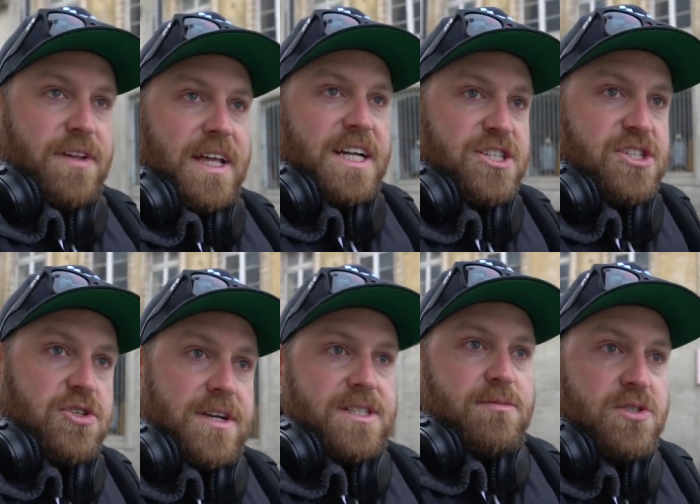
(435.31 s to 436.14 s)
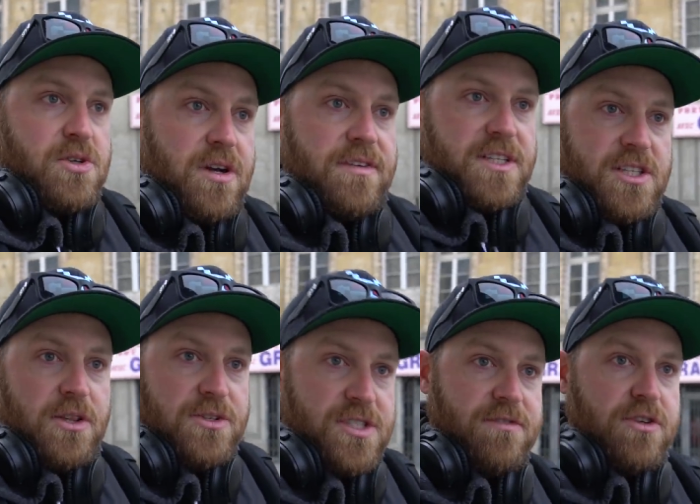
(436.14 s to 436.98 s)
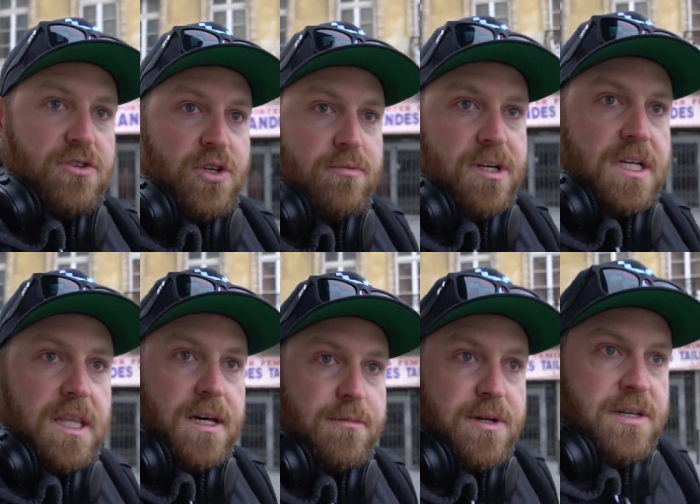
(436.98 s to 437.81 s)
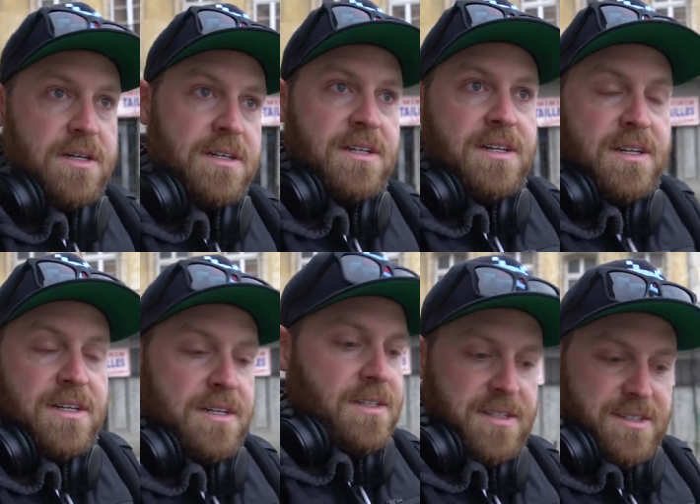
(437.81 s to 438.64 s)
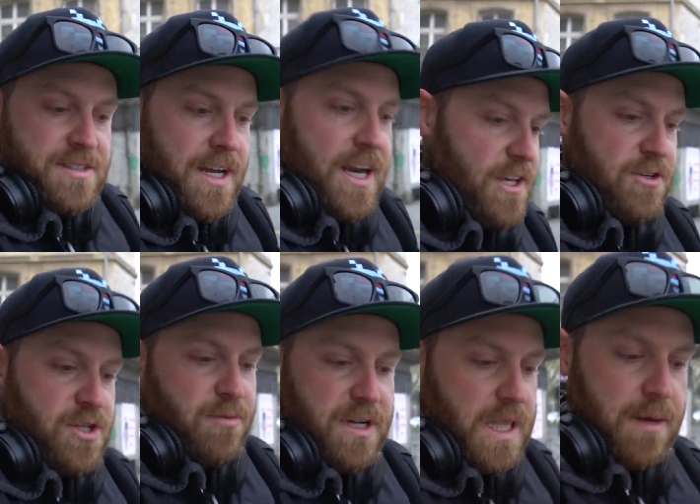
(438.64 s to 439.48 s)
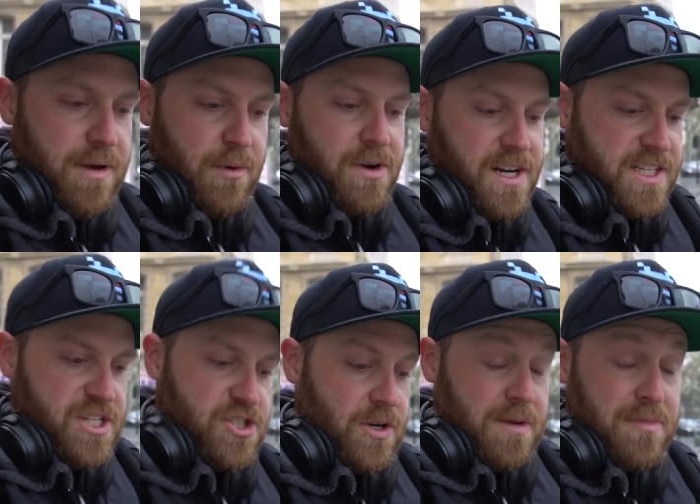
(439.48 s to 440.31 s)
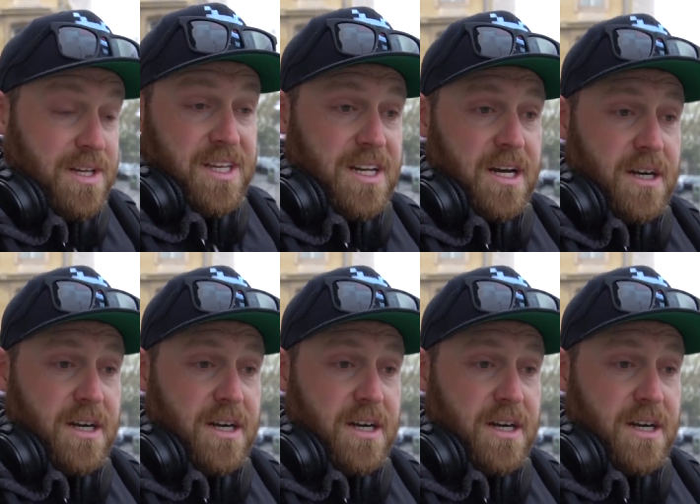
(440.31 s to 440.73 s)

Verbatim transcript: feel like I just joined some sort of exclusive YouTuber club. Not a YouTuber club I wanted to join, but you